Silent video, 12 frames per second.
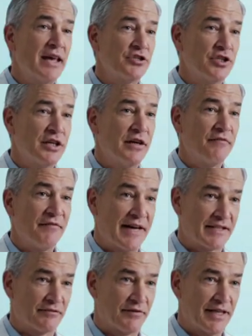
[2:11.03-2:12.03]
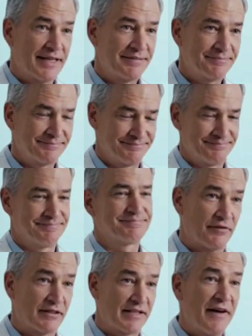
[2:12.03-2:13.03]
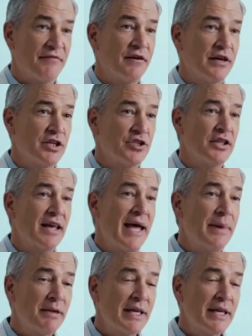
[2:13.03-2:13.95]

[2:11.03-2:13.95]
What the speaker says: do, they throw away the most powerful medicine their body